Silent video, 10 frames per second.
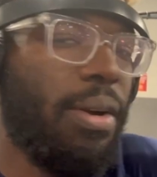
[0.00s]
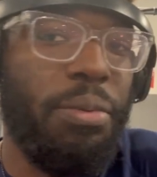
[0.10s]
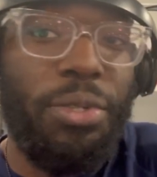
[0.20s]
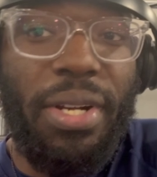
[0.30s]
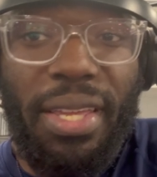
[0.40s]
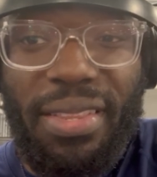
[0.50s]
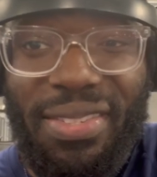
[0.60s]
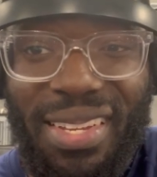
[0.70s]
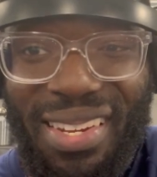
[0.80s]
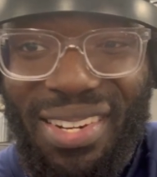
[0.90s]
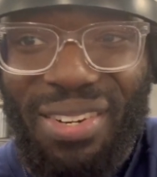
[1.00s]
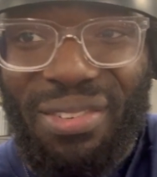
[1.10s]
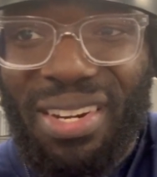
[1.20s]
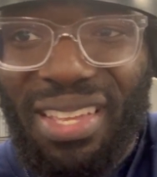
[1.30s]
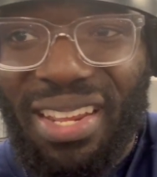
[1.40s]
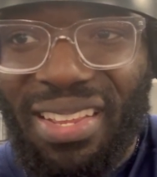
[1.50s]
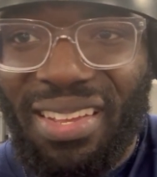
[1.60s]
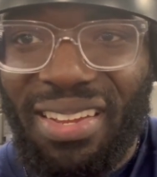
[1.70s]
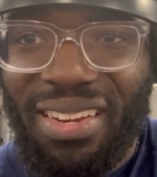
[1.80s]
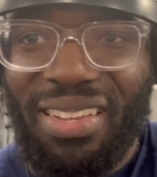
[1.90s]
I'm trying to get this done. We're gonna get it
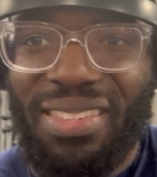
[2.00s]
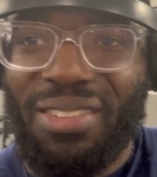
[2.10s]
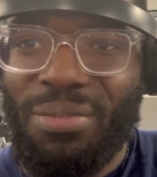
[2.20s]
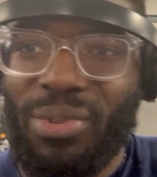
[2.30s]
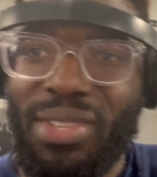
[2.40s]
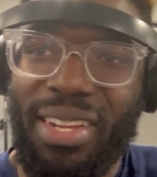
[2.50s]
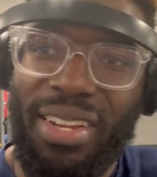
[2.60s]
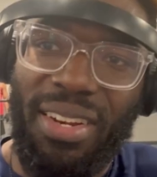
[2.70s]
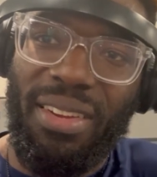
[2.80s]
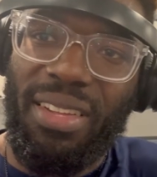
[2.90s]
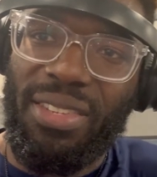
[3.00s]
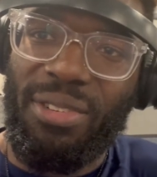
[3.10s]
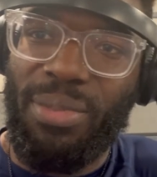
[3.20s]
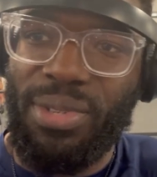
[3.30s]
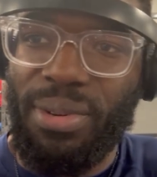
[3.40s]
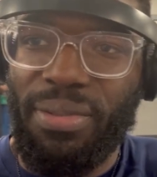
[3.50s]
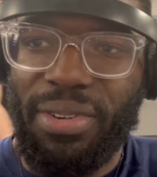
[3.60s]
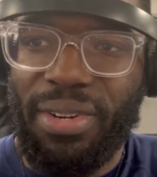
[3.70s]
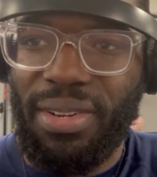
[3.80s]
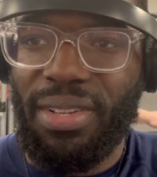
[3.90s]
done. It's almost done. It's almost
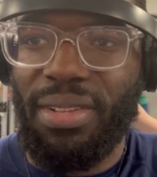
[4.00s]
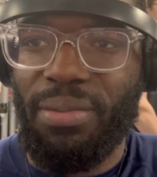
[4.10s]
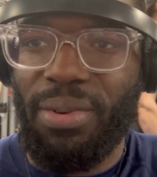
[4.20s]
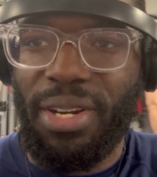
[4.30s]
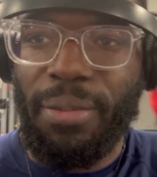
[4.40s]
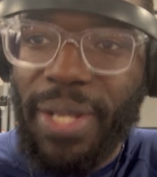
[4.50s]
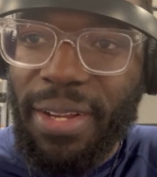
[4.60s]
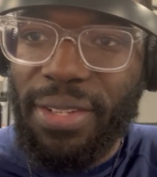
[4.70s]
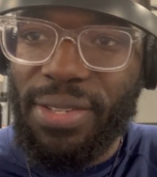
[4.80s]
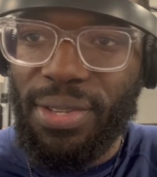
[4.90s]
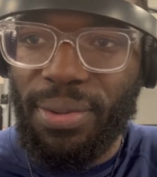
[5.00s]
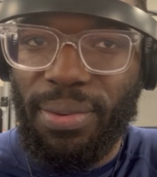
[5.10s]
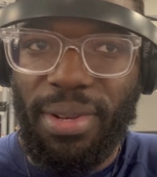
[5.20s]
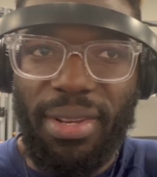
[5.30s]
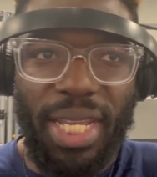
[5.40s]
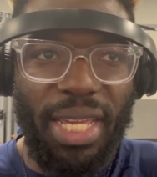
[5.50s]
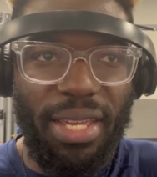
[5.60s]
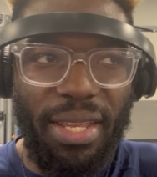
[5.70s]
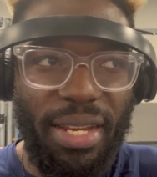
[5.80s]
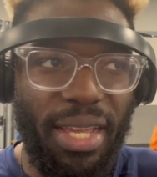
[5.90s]
over. We're gonna be done soon.
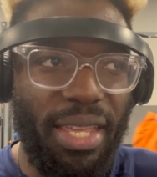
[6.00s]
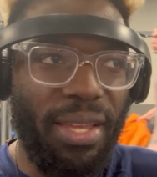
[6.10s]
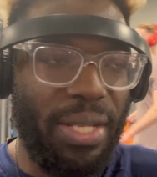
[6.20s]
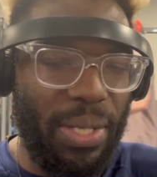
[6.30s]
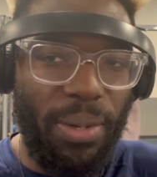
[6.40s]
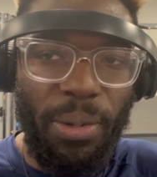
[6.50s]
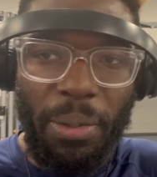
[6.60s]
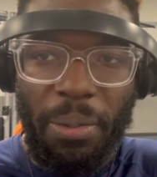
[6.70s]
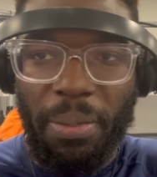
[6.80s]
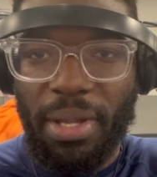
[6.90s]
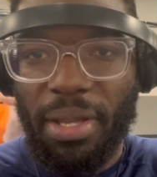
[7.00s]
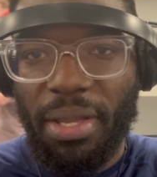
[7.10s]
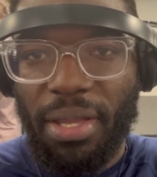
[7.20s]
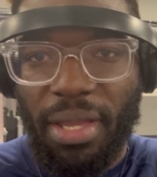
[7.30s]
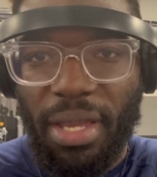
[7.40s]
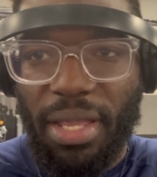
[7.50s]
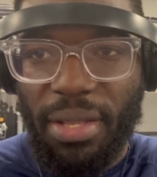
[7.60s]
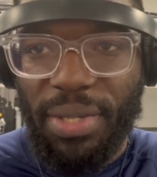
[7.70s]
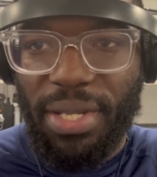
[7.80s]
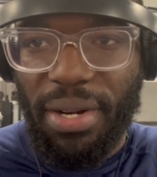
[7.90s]
And I can get home and then
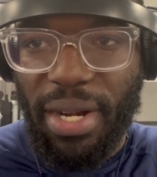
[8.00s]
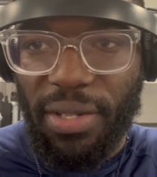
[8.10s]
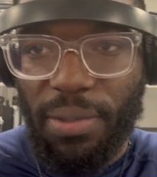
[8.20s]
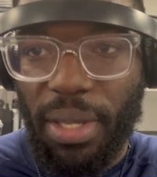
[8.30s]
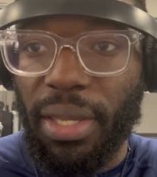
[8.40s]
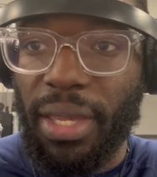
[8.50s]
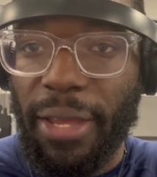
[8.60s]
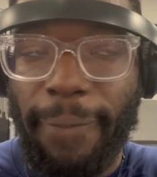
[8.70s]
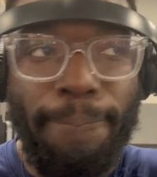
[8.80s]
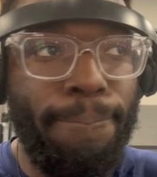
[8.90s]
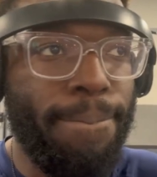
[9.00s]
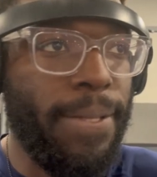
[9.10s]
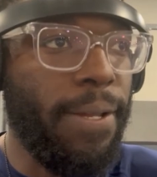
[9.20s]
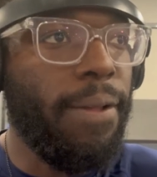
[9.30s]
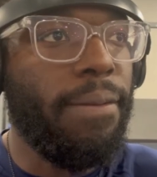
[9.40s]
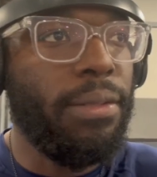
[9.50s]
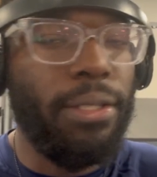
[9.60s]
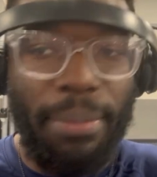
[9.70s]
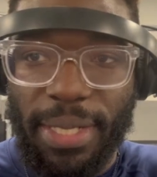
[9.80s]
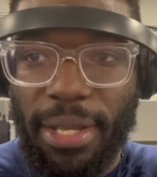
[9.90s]
we start next week again. So
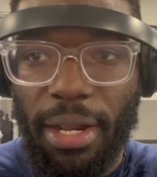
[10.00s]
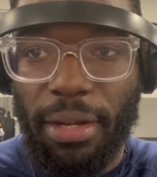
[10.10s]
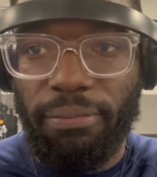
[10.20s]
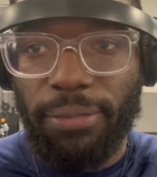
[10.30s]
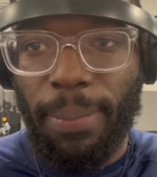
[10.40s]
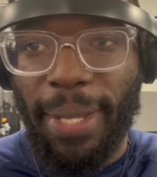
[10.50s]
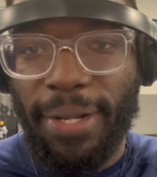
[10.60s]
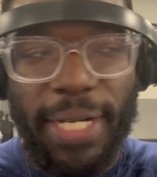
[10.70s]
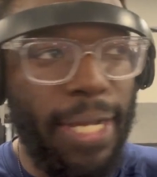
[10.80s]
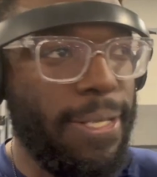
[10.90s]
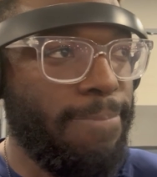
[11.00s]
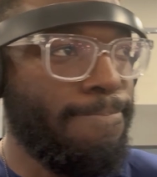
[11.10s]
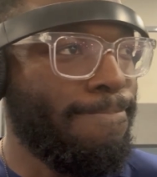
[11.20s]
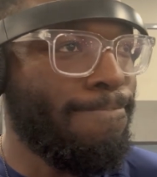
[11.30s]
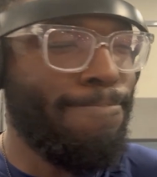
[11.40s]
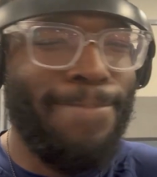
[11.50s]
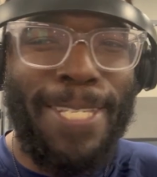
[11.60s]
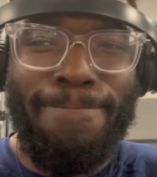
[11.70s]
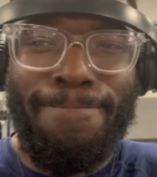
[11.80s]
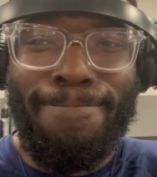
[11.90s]
I'm excited. I'm gonna catch you guys
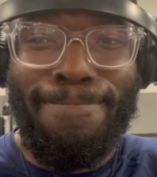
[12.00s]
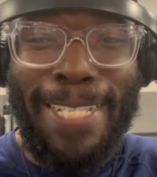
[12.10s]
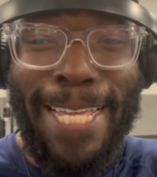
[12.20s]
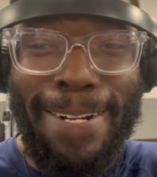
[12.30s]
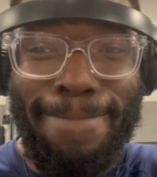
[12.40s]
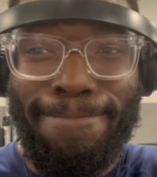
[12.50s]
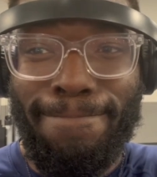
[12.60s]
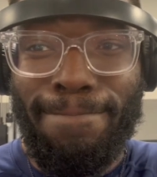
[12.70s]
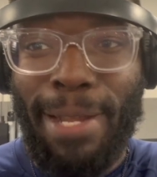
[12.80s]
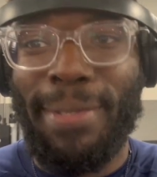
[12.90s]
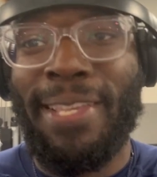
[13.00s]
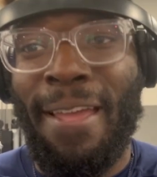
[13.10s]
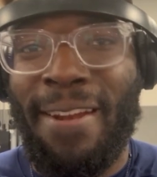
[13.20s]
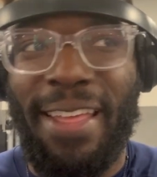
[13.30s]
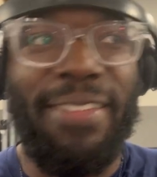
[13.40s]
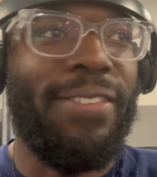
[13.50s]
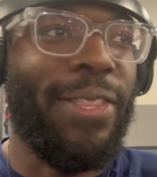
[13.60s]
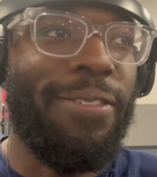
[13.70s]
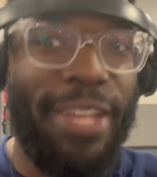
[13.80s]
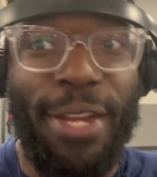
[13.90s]
later. Probably Saturday for
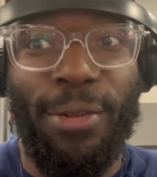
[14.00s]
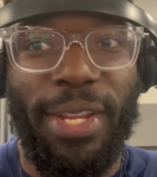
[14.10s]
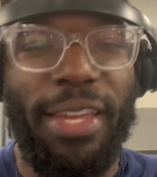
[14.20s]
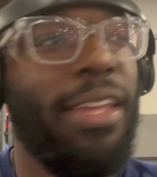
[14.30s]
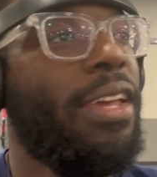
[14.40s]
the final day.